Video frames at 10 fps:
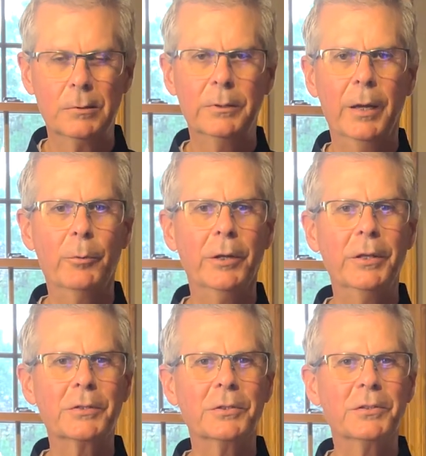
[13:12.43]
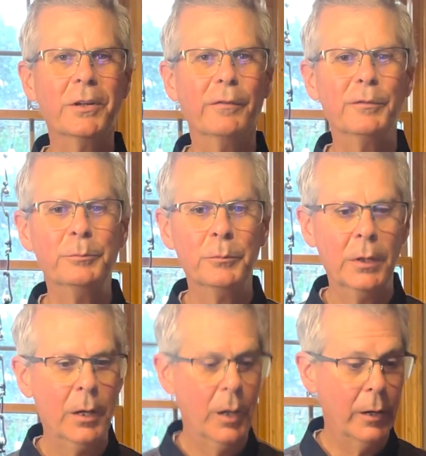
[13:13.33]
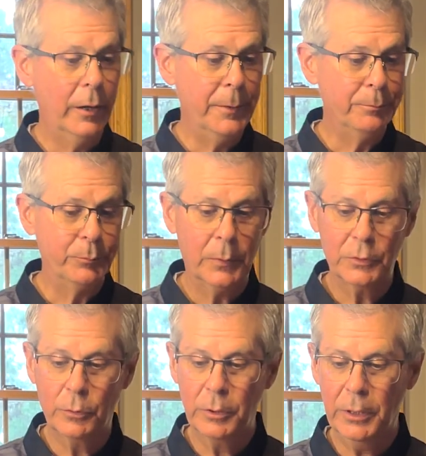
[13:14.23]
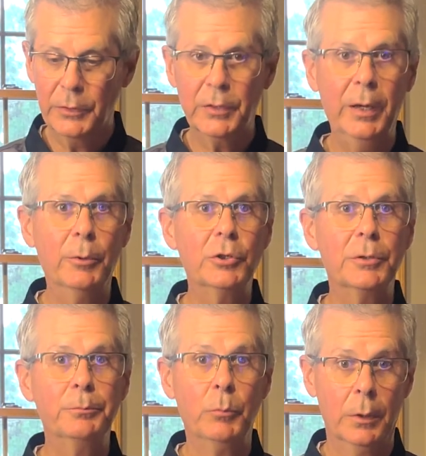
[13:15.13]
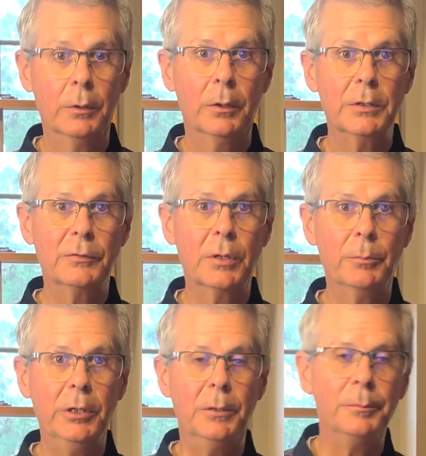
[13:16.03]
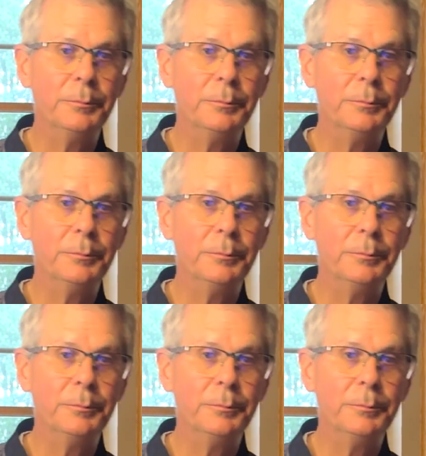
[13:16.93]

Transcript: Damn right, that's good stuff. All right, let's go get our sandwich. Let's have something to eat.